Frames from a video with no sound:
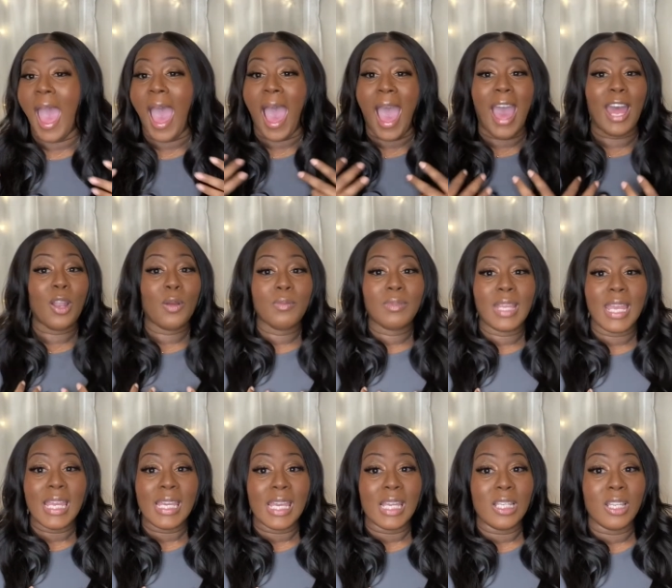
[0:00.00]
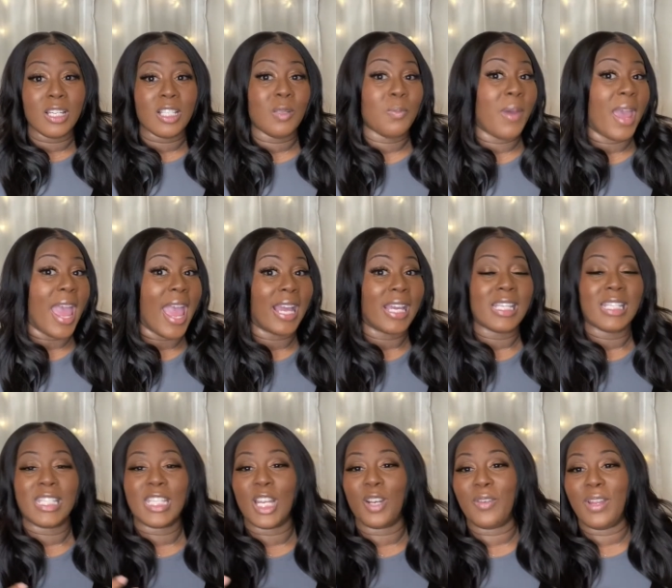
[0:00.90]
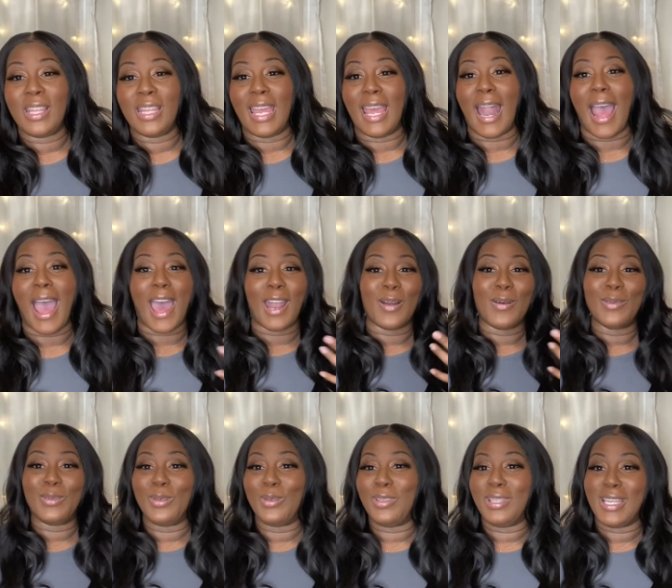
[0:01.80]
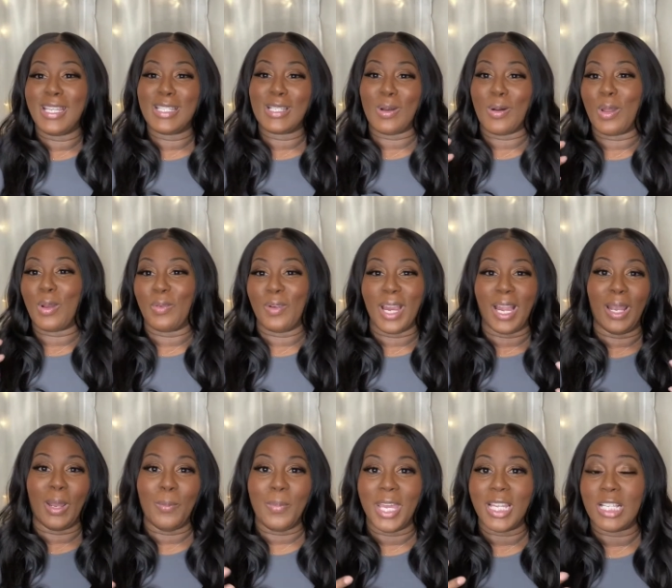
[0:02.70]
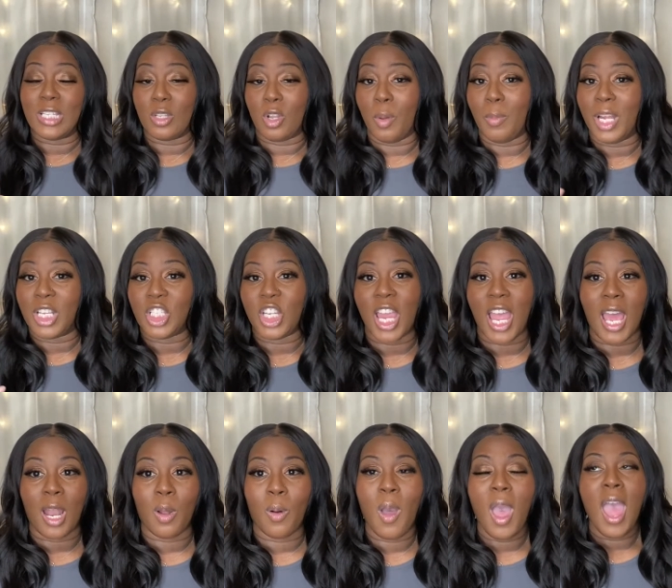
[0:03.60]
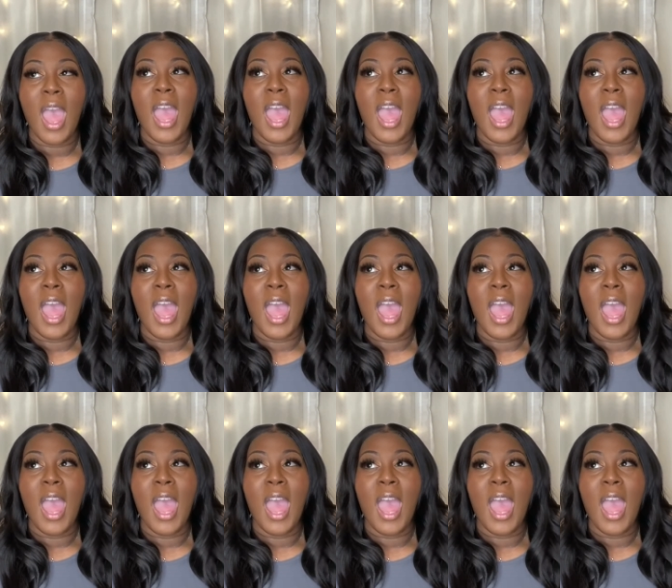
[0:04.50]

I don't think it looks bad, considering that I don't do this on a regular basis on my channel.